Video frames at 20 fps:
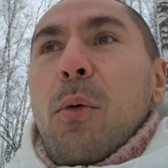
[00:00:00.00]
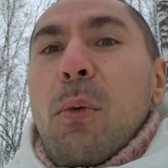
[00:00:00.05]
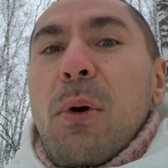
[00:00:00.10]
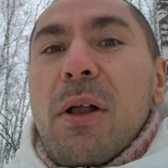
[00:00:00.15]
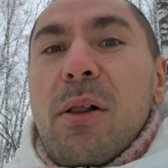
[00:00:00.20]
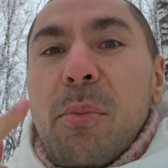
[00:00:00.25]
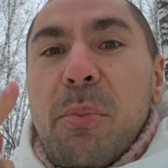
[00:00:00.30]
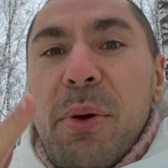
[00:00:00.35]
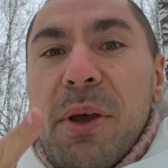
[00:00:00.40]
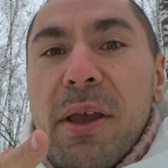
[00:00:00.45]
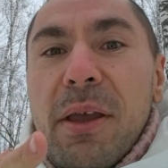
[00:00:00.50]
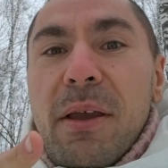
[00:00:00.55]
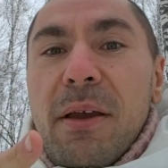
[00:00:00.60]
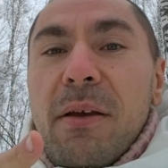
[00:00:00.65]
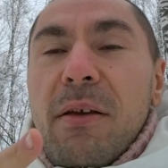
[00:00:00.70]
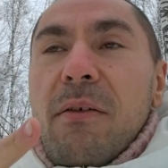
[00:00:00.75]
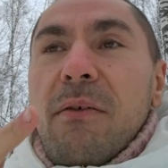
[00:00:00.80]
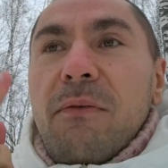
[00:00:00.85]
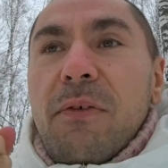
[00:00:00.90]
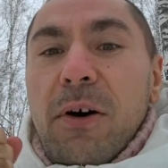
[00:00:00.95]
will be
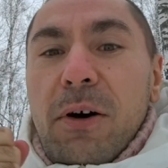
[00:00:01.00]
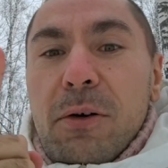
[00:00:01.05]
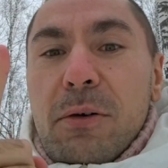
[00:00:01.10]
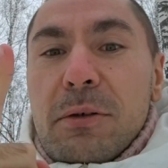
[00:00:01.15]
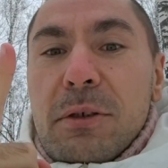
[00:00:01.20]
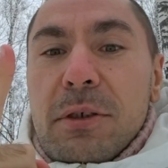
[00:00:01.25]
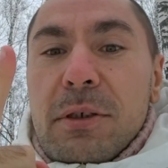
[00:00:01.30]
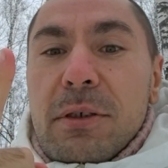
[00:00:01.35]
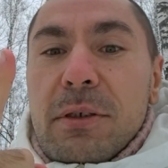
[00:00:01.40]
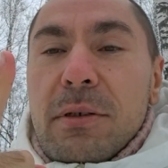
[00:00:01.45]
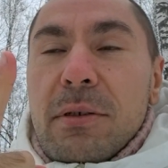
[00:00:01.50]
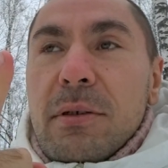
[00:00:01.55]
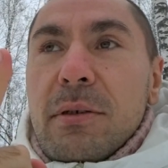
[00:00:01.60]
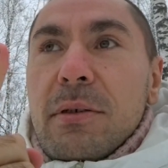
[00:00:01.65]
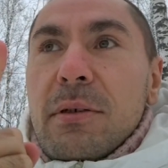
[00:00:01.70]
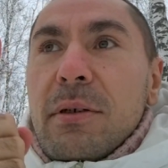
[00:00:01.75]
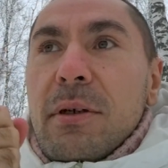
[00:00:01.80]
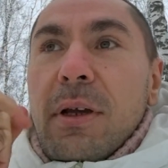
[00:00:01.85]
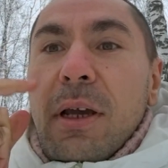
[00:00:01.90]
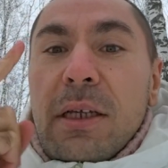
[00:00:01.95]
focused,
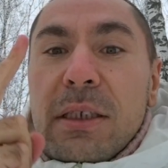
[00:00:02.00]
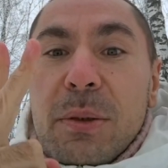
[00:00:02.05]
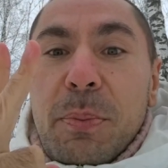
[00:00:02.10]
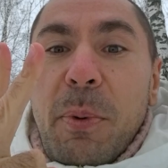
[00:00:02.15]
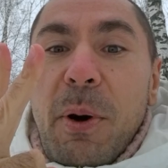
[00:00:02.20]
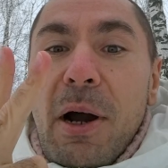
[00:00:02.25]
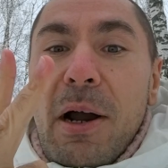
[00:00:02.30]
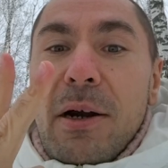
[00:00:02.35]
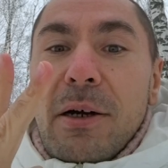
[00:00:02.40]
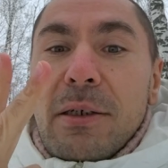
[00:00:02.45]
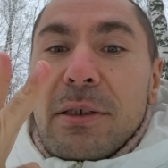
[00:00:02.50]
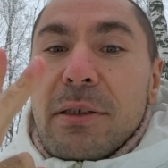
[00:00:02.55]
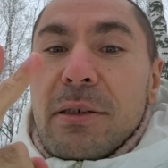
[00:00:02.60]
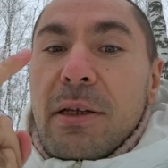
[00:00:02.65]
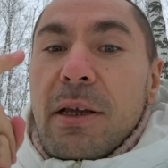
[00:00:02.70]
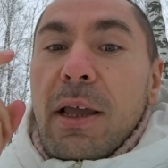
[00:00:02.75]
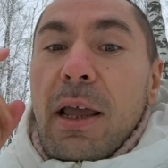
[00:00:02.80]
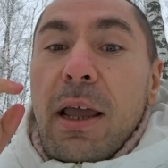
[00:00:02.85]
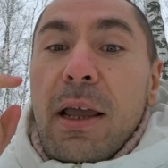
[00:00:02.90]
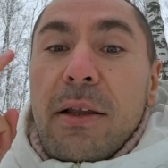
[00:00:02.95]
inspired
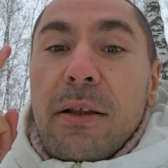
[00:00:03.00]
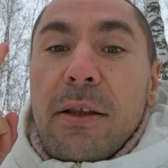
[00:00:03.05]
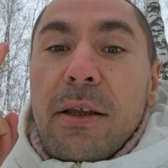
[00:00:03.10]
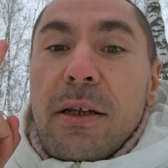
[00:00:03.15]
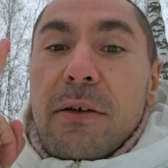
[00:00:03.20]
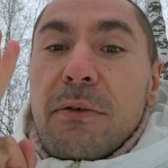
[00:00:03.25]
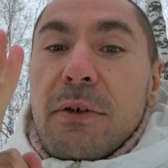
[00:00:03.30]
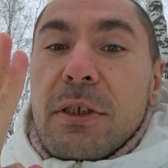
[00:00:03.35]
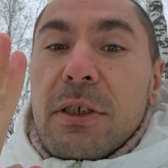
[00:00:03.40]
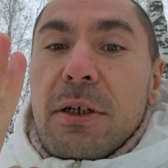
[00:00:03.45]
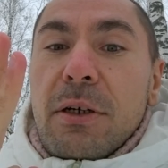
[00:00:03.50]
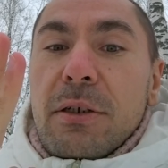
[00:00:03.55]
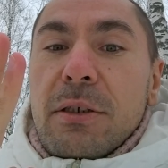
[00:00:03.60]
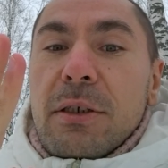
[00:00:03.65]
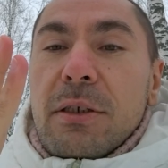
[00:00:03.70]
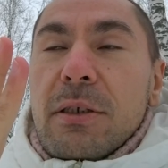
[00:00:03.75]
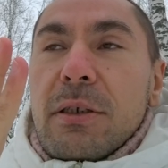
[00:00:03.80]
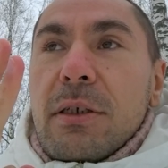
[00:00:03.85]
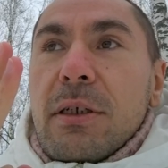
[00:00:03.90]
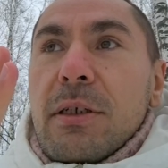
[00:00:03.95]
and in
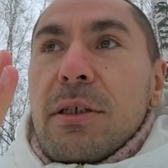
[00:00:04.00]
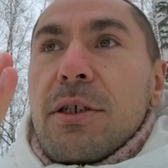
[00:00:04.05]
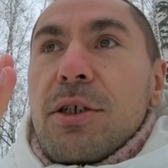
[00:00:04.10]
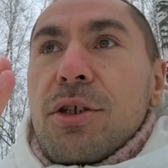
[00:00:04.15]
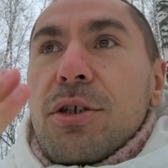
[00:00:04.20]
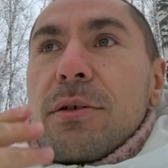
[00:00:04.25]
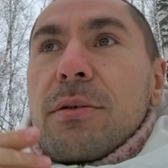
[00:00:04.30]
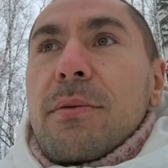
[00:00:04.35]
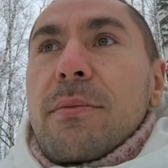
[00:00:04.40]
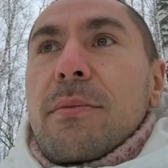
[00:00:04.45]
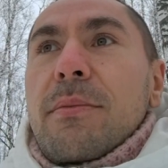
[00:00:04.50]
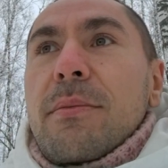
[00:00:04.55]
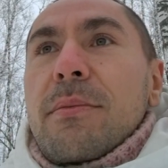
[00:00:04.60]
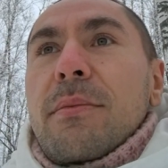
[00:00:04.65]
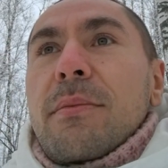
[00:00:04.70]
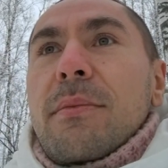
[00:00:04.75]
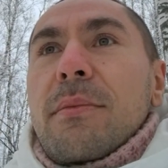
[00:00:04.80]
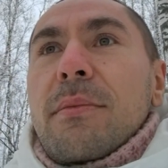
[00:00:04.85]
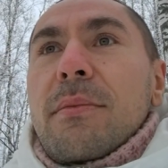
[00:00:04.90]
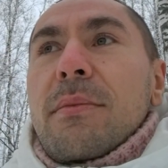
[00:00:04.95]
resource condition
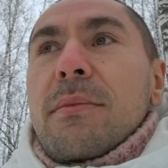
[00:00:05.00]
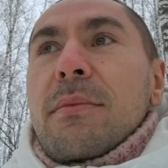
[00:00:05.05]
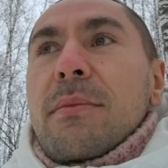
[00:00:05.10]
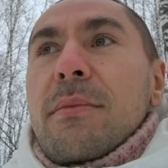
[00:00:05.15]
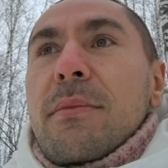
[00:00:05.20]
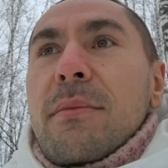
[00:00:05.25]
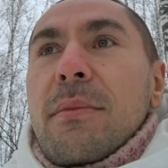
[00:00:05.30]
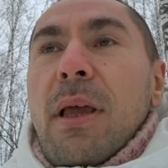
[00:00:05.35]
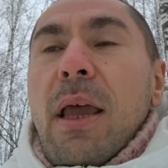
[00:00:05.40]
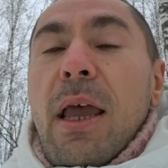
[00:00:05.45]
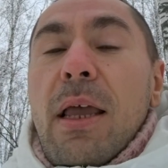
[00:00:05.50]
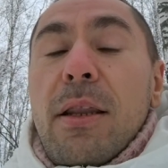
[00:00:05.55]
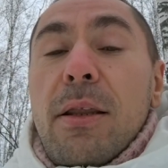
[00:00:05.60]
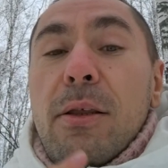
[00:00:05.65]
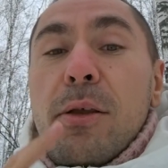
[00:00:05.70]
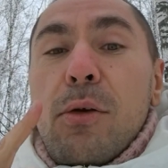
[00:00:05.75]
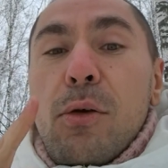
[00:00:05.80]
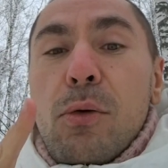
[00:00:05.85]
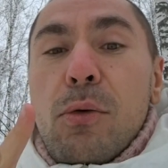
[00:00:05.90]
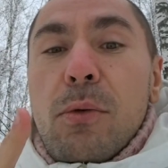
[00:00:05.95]
and
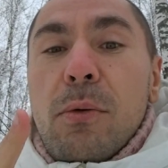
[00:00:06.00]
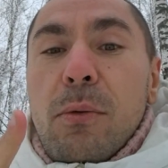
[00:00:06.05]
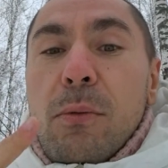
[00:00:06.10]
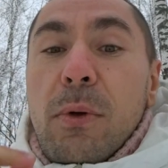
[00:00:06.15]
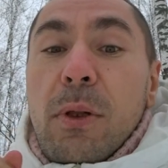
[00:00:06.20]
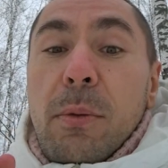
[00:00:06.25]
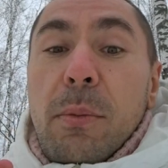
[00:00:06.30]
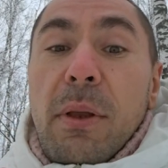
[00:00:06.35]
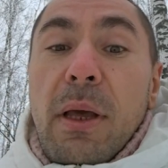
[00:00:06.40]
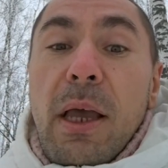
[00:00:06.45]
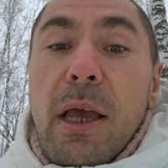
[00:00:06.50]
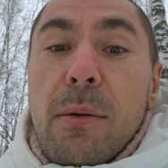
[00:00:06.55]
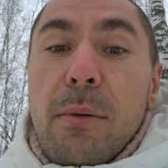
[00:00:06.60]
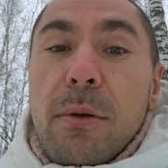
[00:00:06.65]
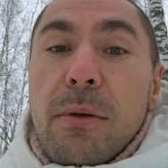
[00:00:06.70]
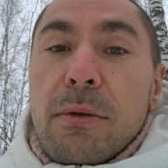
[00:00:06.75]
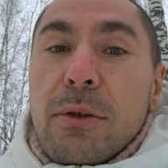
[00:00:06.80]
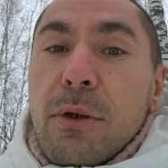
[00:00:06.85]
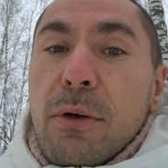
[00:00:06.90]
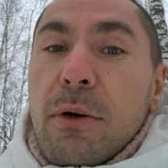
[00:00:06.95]
you will be
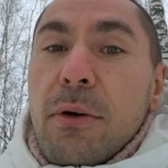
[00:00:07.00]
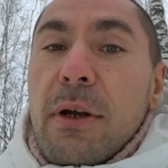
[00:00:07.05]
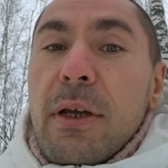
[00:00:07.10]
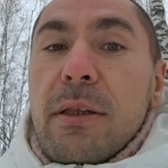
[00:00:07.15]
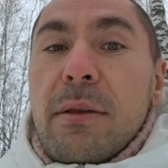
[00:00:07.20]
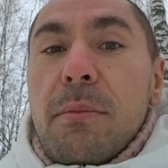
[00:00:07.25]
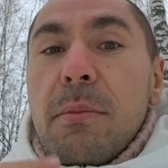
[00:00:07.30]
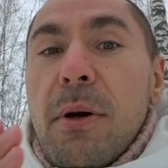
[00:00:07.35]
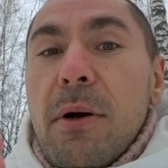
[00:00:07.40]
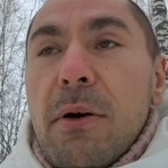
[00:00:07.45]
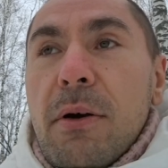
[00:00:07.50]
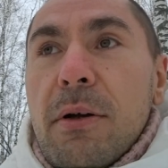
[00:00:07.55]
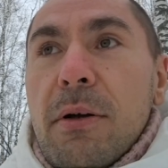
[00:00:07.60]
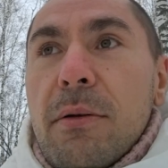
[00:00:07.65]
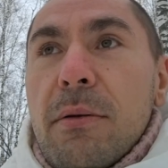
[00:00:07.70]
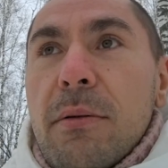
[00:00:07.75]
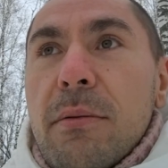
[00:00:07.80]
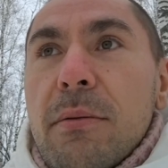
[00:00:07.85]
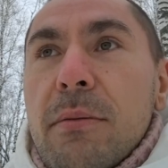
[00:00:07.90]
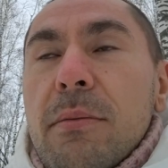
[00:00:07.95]
able to create
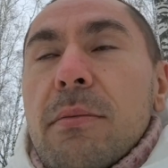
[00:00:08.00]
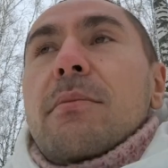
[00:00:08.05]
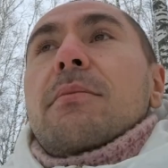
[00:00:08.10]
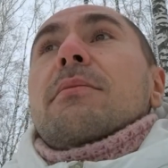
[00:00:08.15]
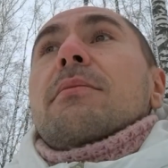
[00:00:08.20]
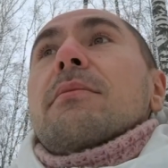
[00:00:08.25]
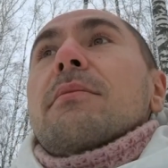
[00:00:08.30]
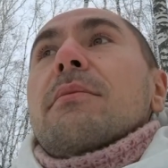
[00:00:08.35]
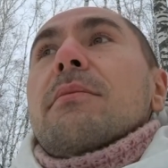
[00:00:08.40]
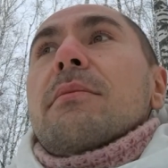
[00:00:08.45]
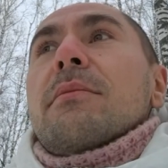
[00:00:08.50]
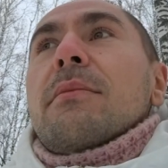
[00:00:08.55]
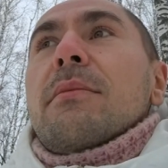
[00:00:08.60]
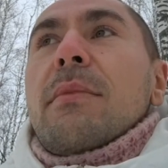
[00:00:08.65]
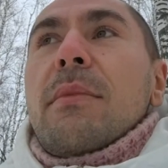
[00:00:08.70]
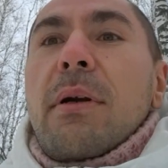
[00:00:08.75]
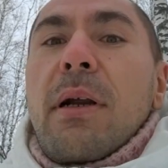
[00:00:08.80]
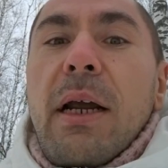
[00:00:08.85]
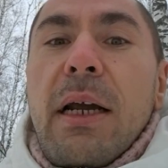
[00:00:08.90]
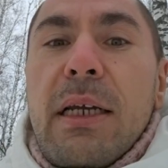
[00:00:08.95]
miracle
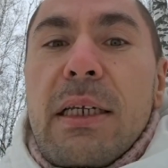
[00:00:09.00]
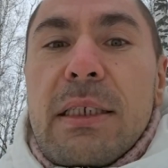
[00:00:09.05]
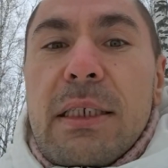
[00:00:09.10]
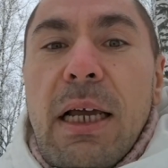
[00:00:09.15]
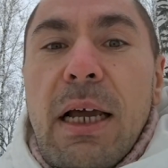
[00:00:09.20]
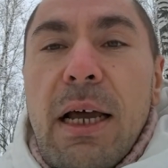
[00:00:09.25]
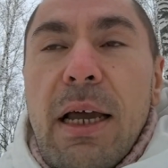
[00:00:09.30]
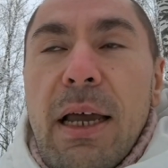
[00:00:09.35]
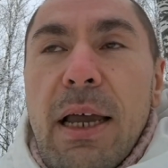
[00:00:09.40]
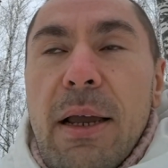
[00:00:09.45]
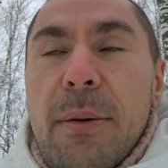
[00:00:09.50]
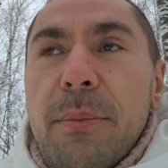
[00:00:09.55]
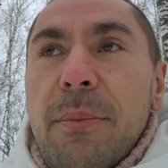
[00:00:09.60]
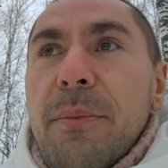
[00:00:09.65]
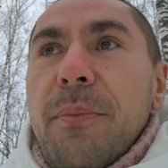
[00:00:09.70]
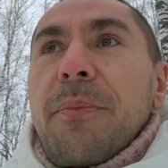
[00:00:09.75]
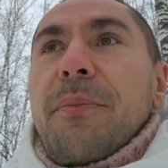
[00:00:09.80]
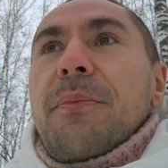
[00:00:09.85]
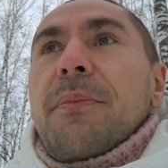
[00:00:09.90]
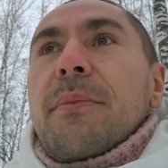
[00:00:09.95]
as I am
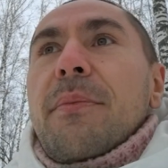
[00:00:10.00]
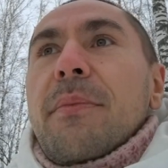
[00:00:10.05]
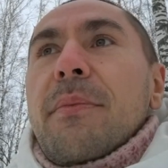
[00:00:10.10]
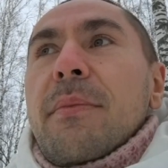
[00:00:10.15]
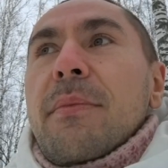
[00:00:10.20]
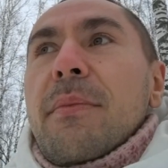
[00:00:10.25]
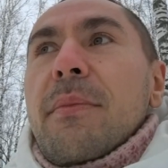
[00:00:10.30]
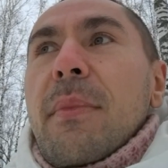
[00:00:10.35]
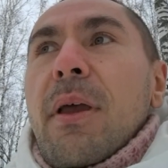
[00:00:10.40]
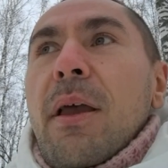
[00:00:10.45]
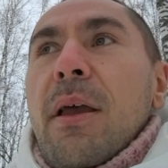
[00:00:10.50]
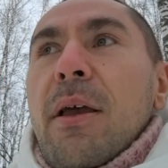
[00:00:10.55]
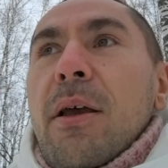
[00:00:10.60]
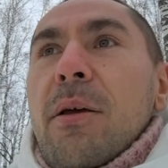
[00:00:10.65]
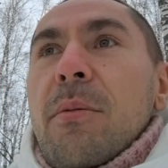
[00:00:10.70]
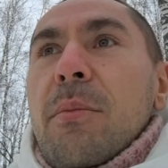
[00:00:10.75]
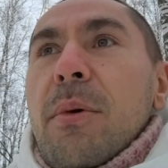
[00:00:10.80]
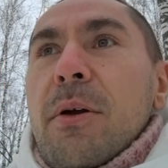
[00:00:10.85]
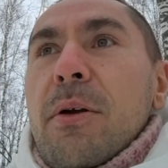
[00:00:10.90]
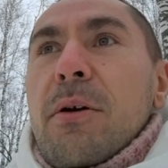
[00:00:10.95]

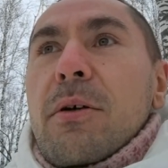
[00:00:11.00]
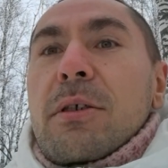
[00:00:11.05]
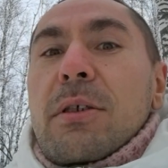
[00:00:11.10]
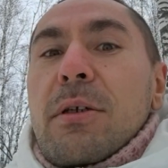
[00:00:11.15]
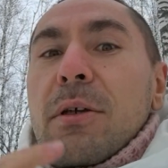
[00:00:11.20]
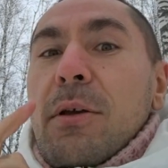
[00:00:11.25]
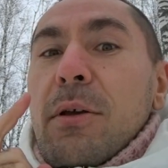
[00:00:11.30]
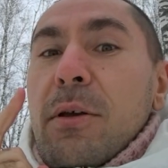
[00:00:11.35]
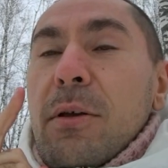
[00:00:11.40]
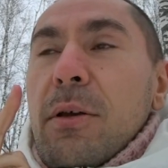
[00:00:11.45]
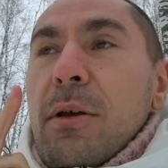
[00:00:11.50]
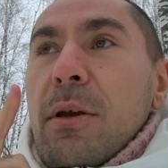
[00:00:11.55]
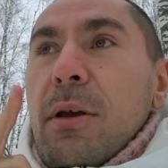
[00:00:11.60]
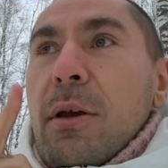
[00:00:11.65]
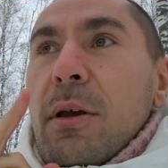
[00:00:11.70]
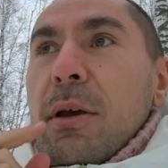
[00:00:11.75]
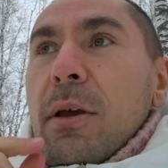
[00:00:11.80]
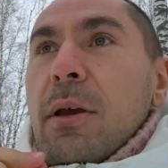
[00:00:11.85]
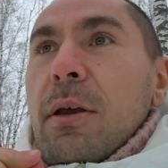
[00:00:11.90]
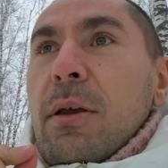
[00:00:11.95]
because
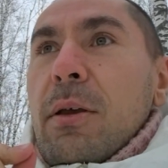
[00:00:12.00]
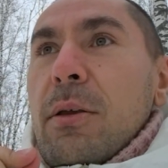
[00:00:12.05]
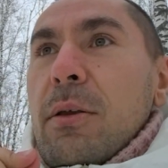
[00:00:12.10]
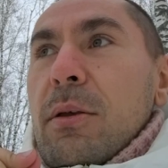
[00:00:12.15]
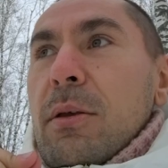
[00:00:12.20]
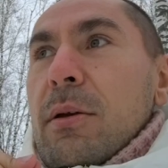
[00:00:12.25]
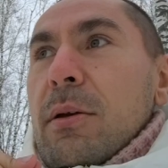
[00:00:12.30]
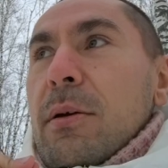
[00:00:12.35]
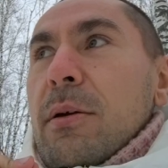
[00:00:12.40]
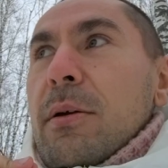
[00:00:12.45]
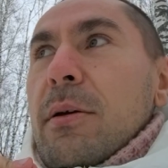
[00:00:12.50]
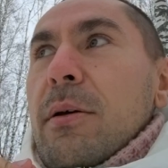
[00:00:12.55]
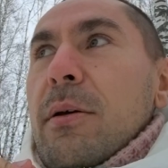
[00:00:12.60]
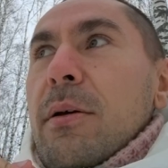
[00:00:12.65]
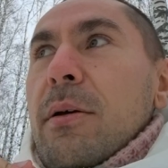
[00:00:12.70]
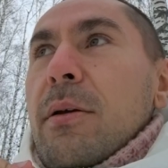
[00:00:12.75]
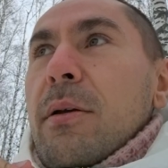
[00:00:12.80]
uh,